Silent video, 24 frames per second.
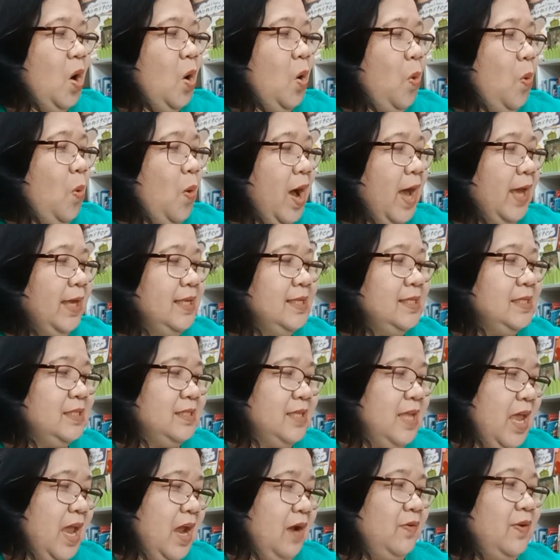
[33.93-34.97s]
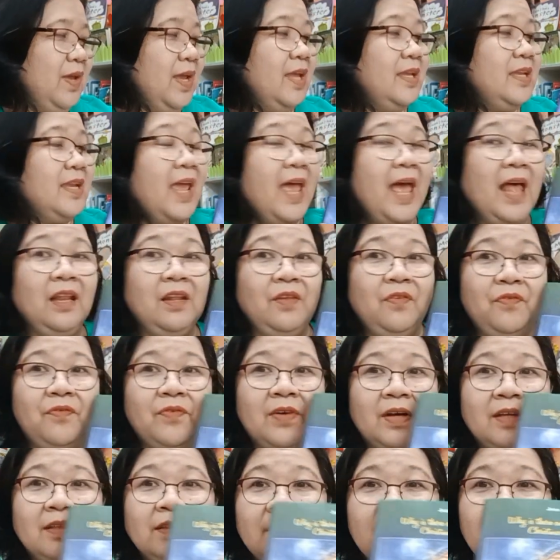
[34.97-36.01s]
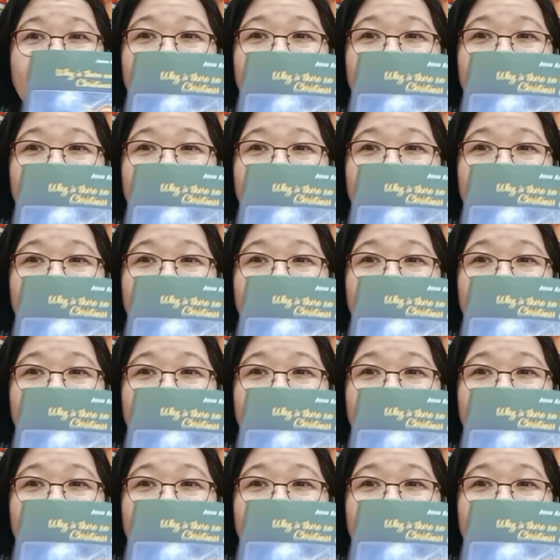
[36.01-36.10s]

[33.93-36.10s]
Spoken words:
Why is there an elephant